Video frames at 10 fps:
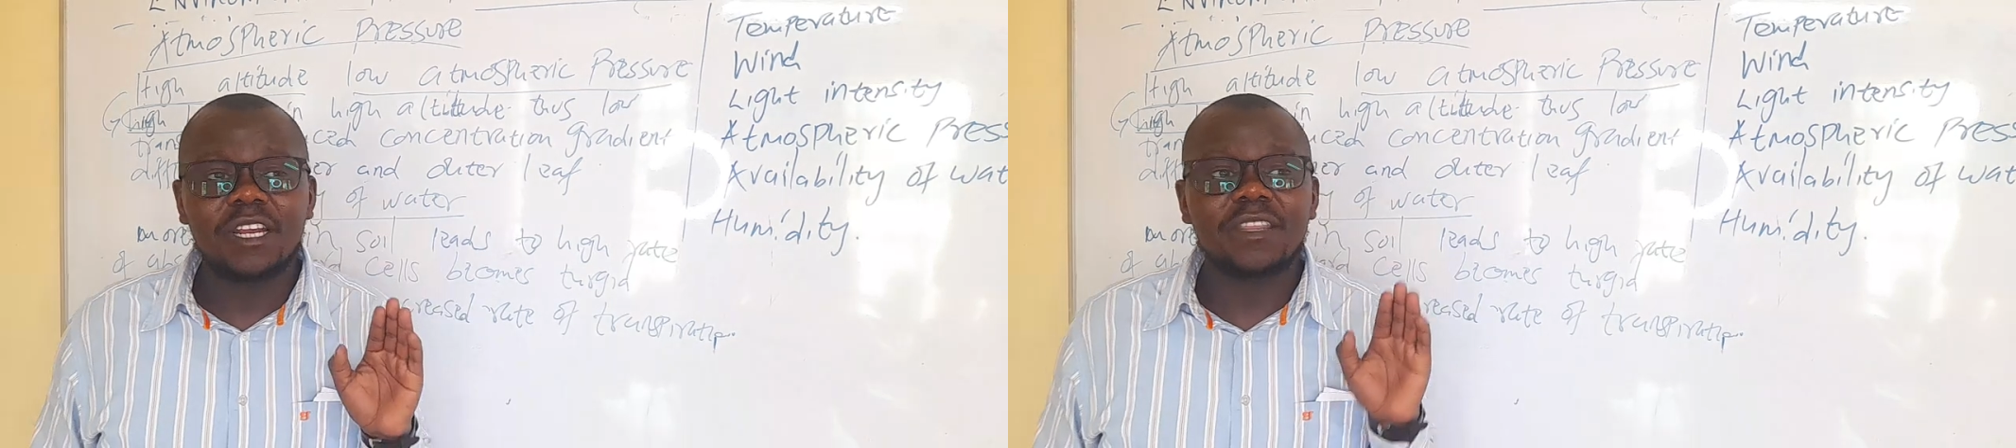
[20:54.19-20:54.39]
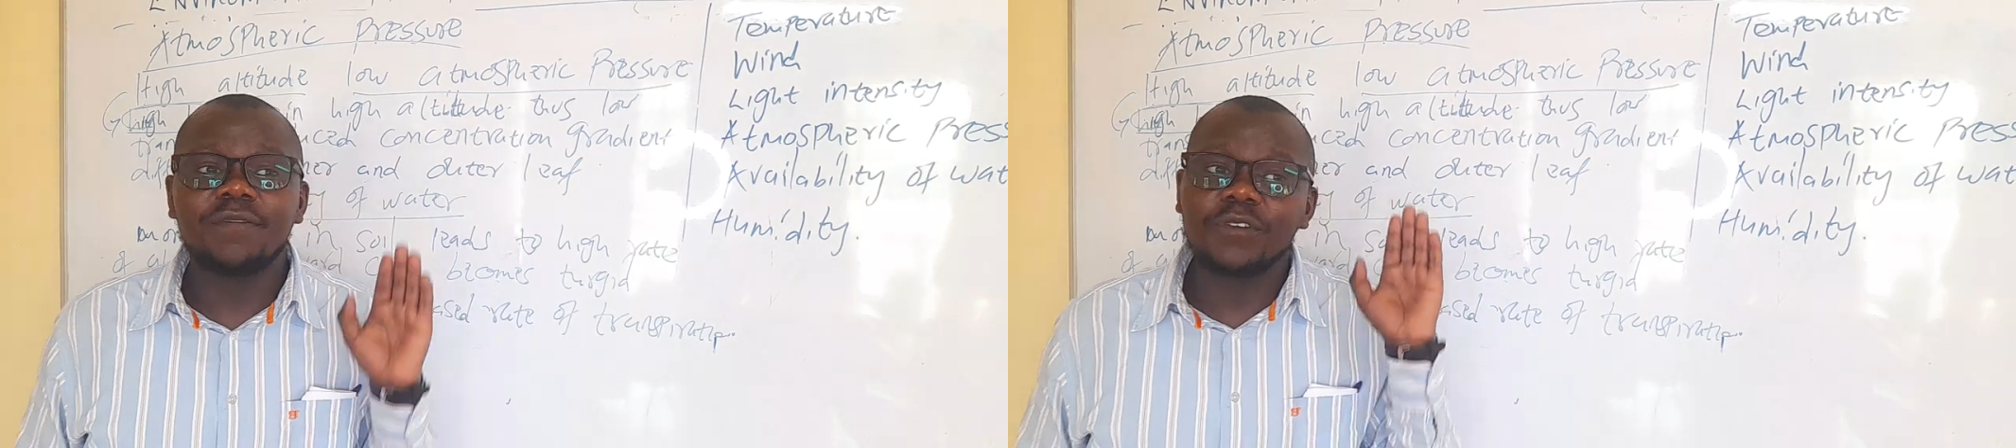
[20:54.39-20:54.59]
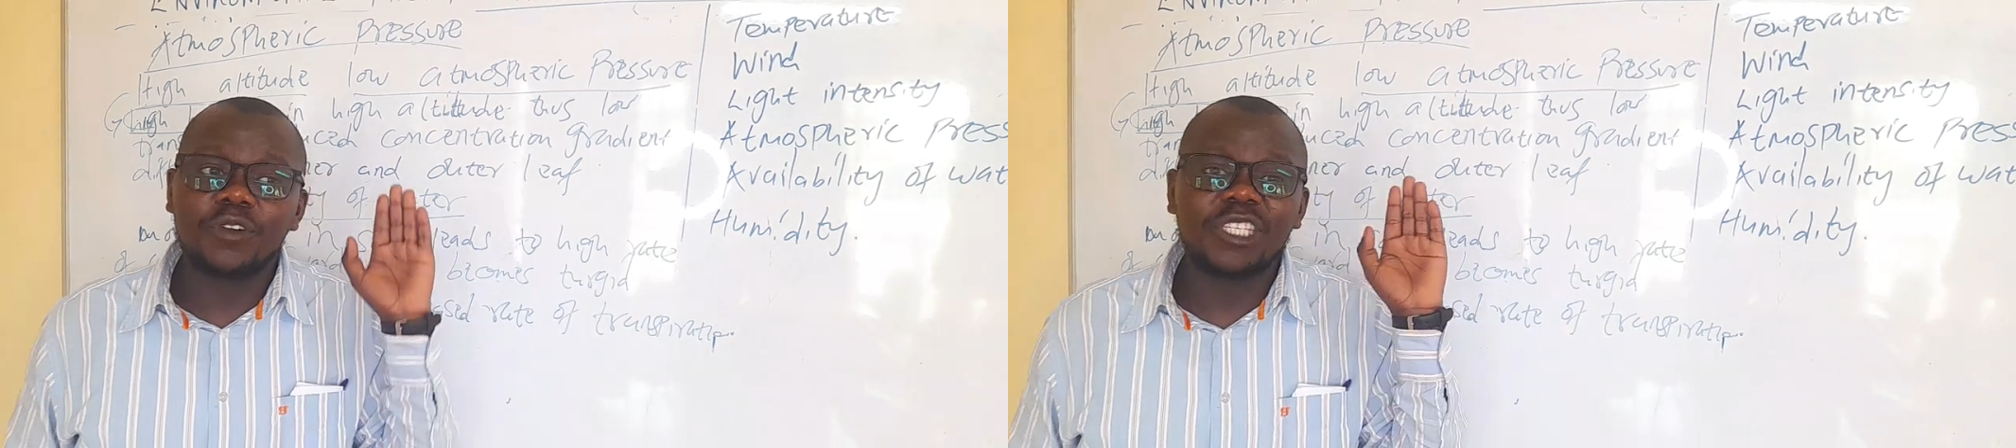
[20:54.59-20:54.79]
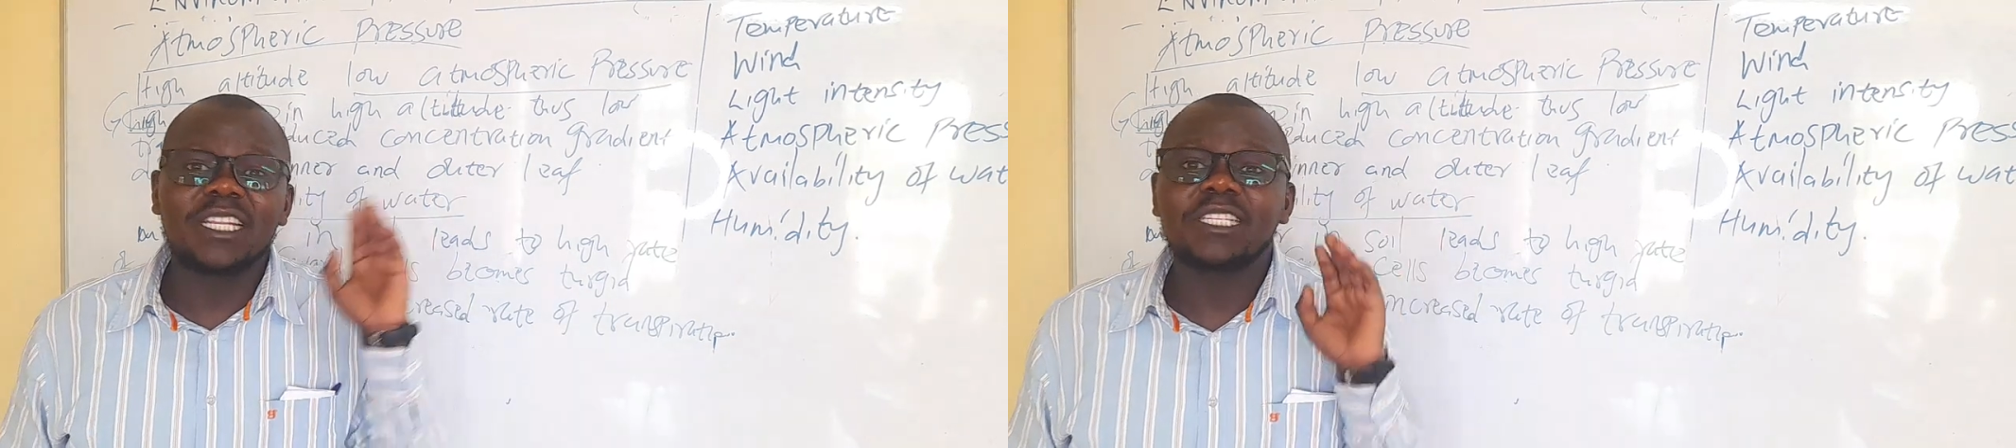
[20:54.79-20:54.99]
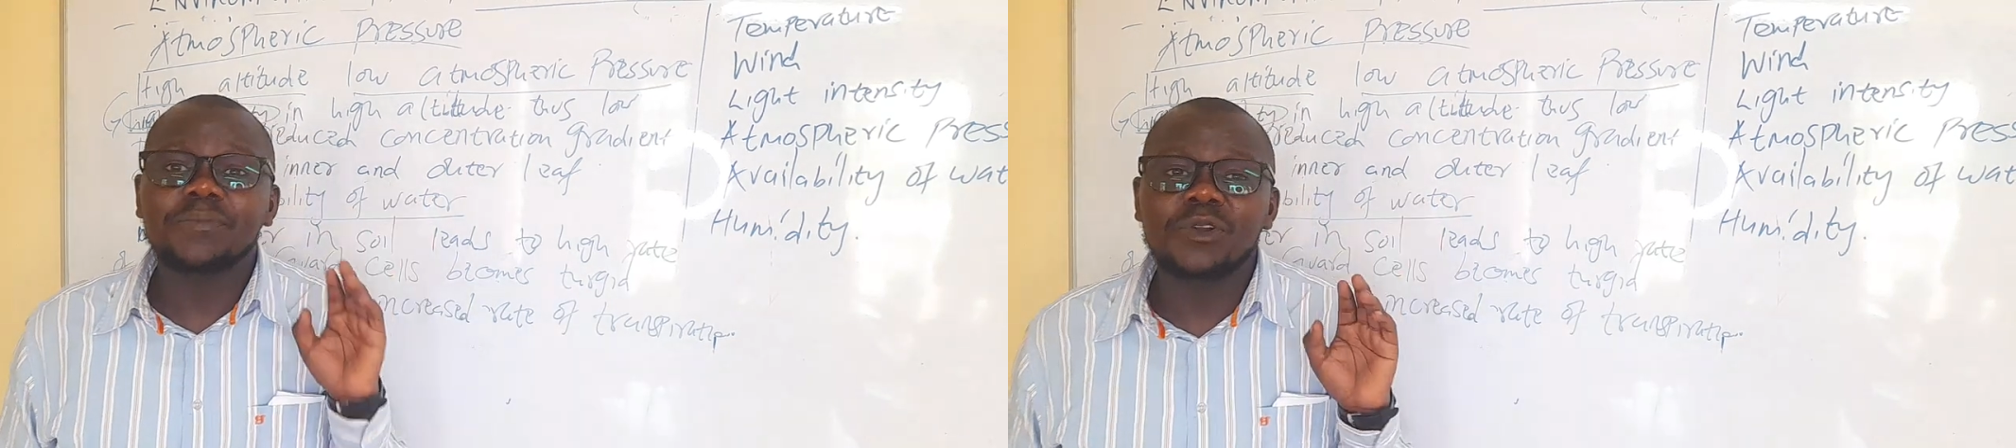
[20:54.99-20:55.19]
in the
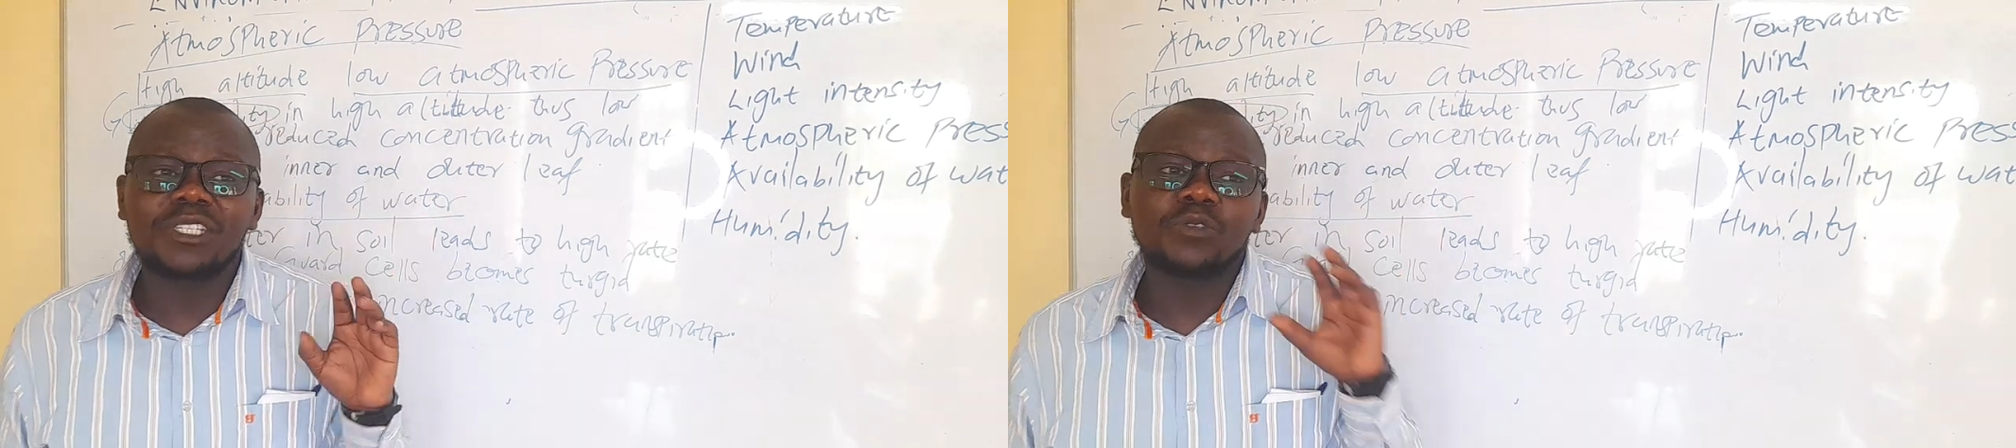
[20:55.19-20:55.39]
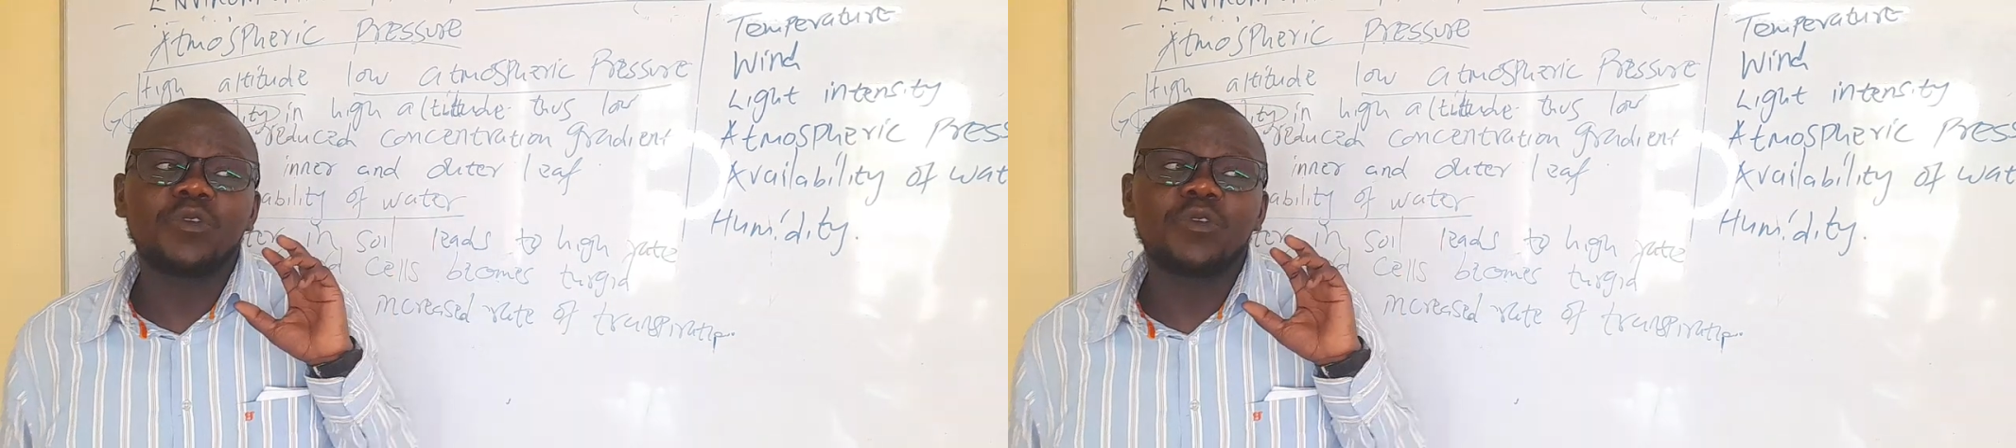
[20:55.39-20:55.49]
photosynthesis process.